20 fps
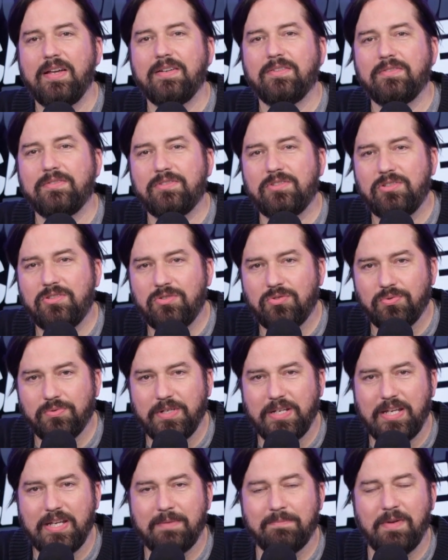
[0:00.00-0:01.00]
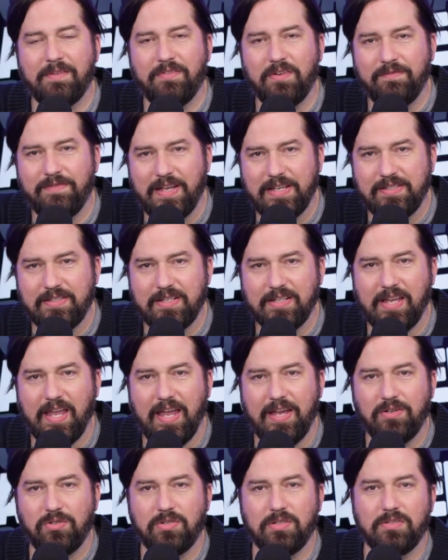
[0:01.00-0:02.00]
stream of
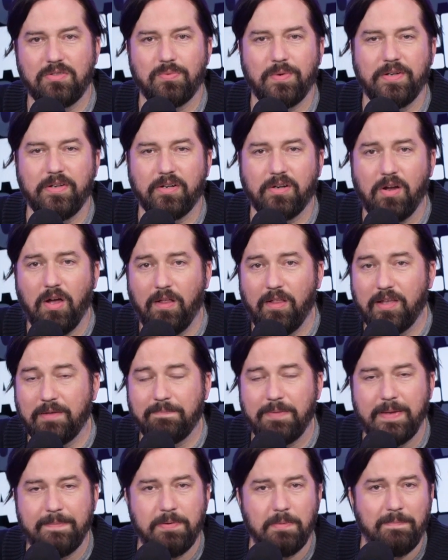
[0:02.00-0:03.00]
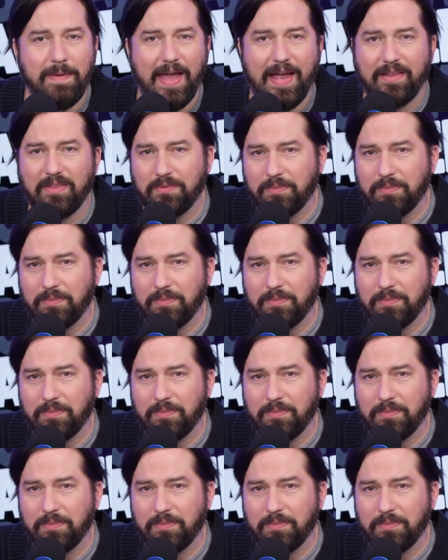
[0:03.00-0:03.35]
investigations where you're calling people back